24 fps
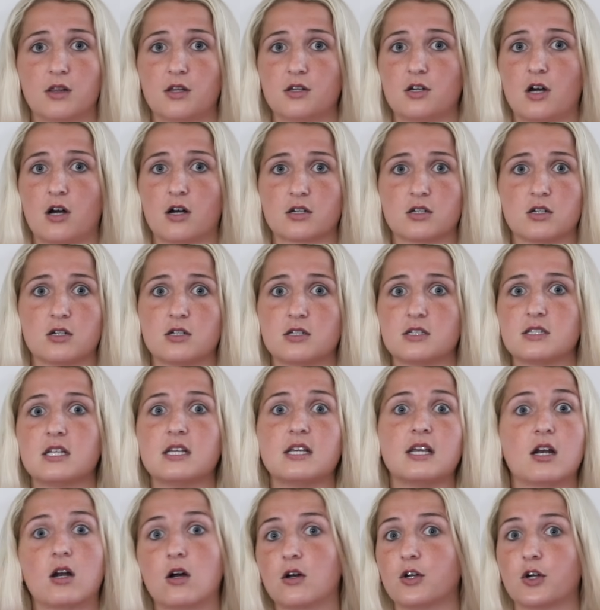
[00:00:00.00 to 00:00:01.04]
of the doctors
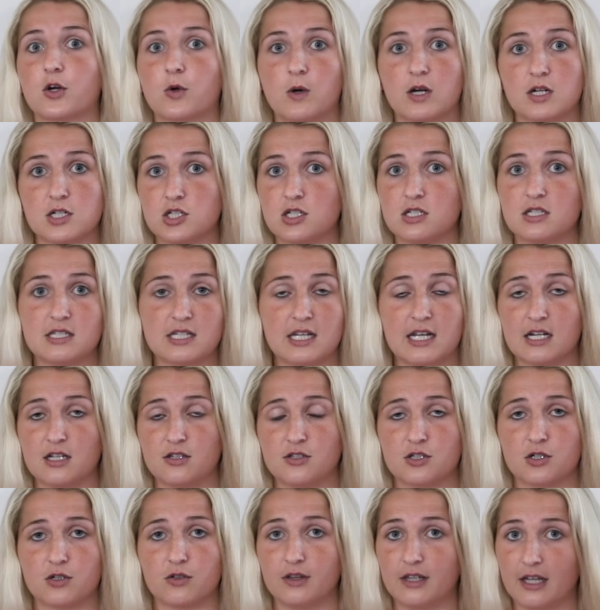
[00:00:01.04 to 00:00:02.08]
and get all your questions
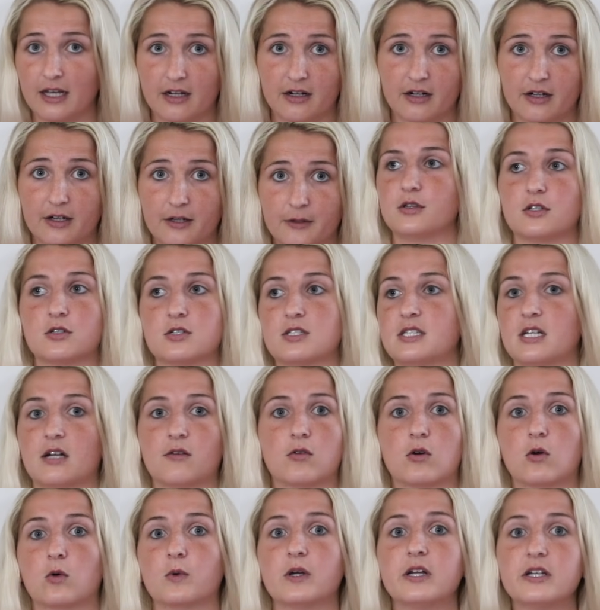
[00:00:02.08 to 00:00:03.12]
answered there. There's
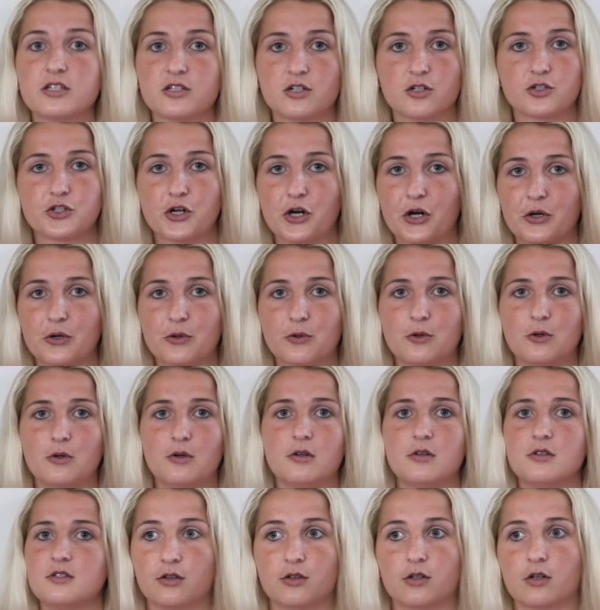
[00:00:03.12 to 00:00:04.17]
several research
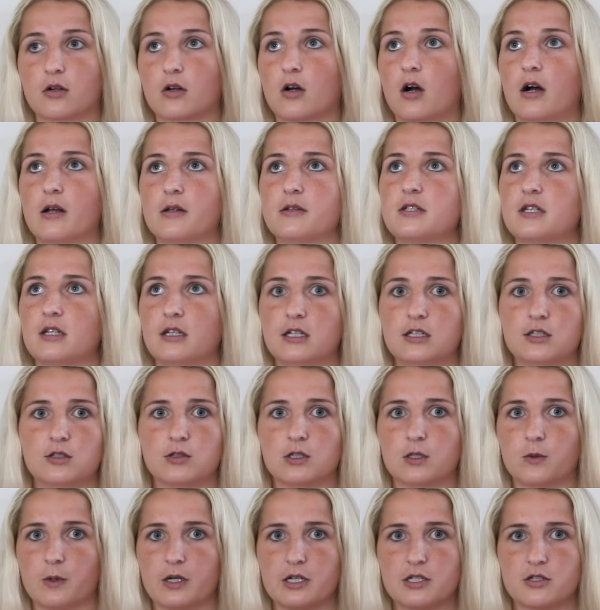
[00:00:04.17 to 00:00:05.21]
articles. They're constantly
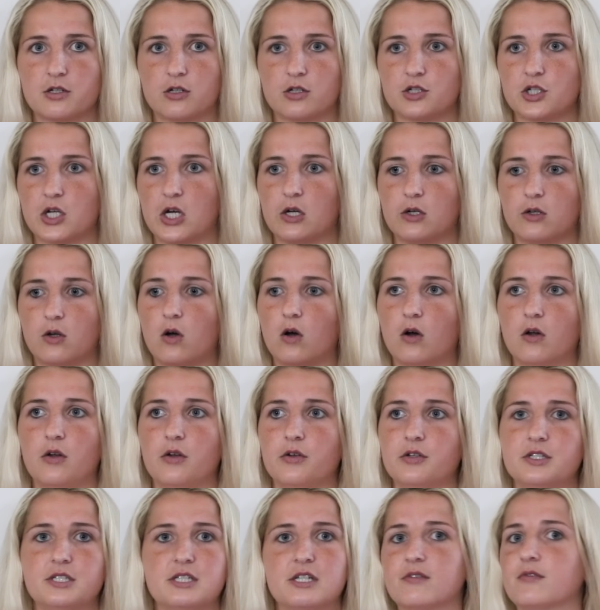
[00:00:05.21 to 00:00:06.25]
doing research on
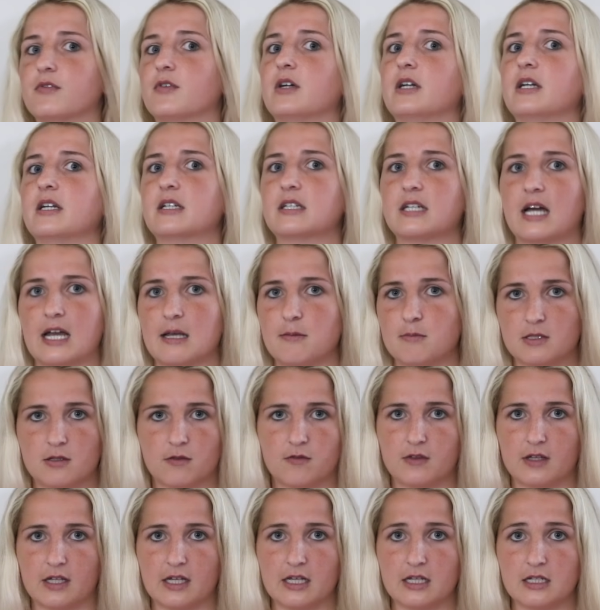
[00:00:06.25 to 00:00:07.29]
all different types
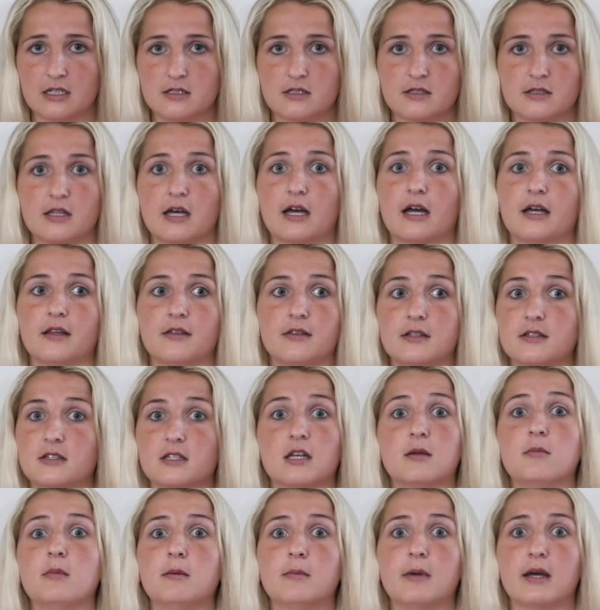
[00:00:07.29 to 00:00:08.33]
of things that this
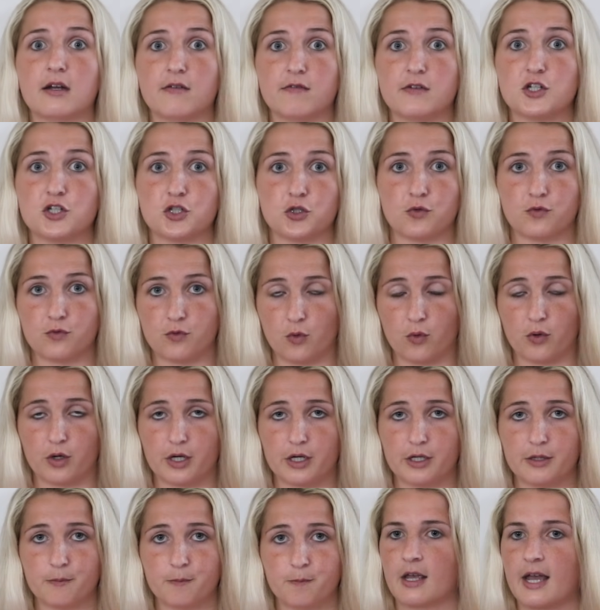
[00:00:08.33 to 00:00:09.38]
can be beneficial
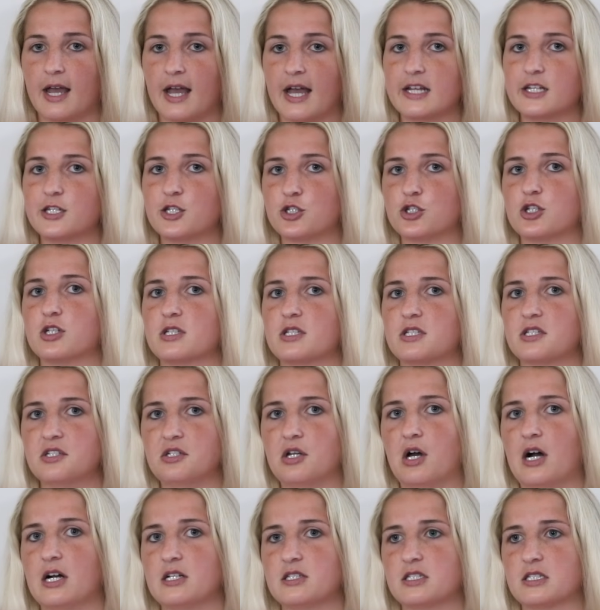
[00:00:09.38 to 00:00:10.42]
for. It's just
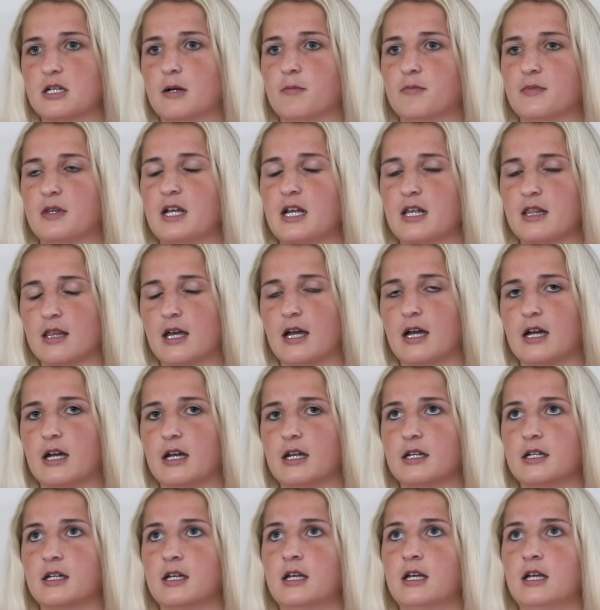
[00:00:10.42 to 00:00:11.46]
not something
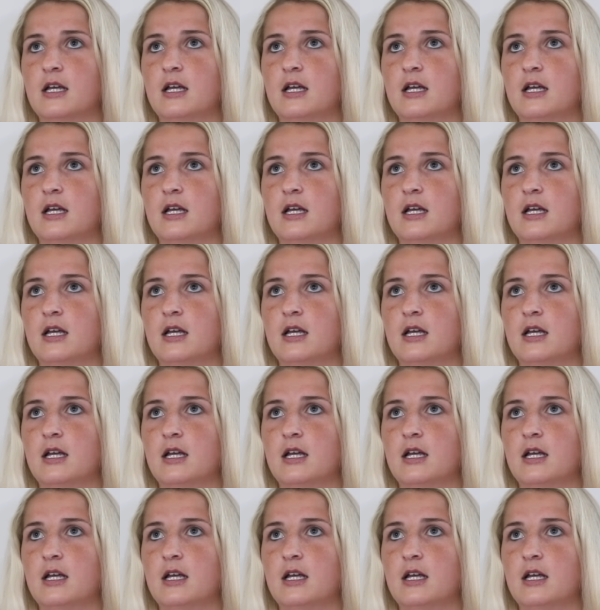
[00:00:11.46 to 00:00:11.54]
that